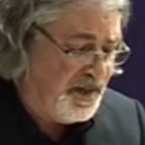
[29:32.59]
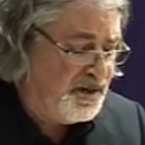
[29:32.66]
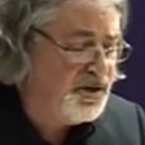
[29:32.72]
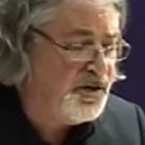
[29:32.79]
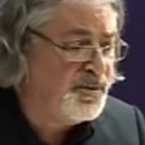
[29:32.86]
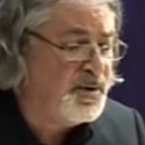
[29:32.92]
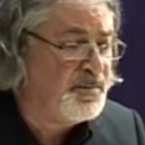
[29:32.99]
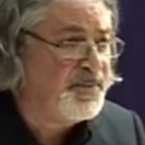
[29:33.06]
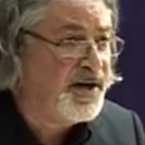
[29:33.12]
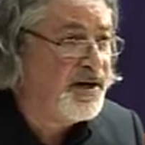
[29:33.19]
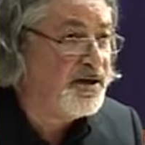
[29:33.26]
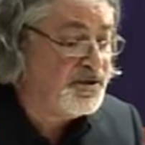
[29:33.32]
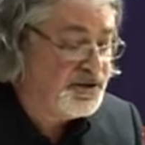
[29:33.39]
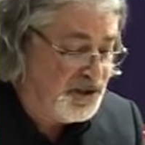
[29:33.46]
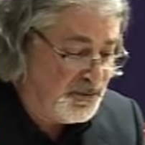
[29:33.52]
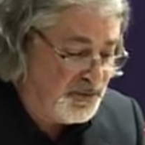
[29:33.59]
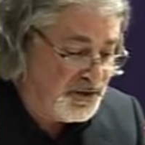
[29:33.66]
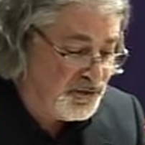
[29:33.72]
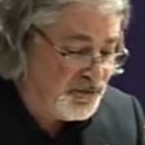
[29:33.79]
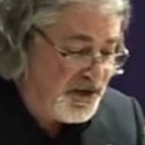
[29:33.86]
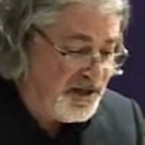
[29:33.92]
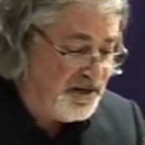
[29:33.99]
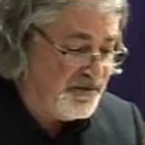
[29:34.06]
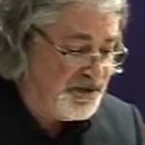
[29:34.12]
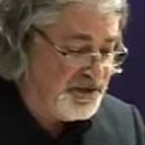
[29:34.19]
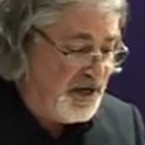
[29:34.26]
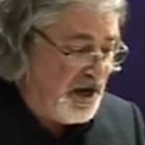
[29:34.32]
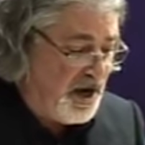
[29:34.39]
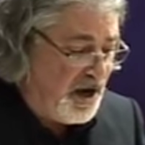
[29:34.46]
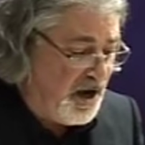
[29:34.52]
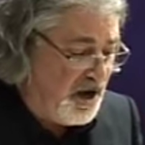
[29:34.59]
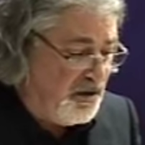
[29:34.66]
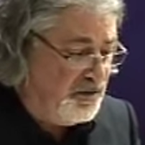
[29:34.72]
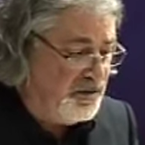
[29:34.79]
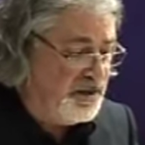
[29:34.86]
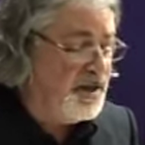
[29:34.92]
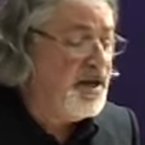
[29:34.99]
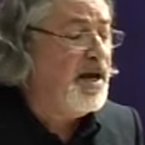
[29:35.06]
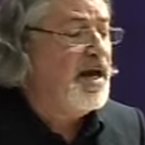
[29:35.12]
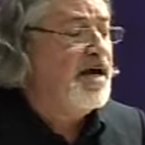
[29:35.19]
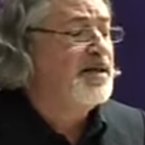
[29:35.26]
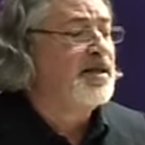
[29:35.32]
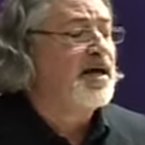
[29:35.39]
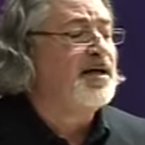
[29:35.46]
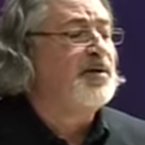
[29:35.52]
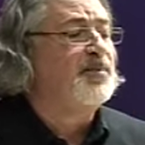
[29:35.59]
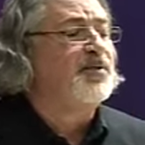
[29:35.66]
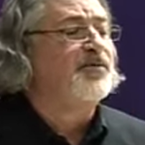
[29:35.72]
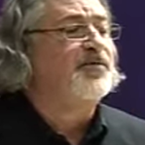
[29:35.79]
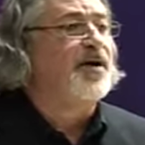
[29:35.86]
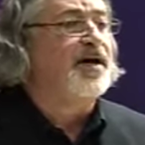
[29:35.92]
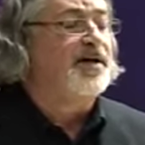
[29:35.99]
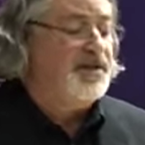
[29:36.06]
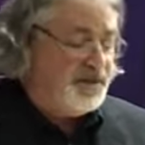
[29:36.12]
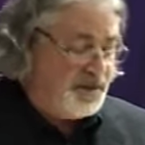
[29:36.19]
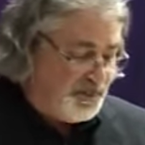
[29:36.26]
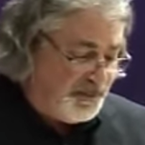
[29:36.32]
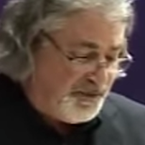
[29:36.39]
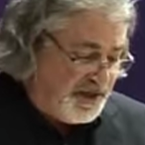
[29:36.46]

Human biology was relevant only in that it provided the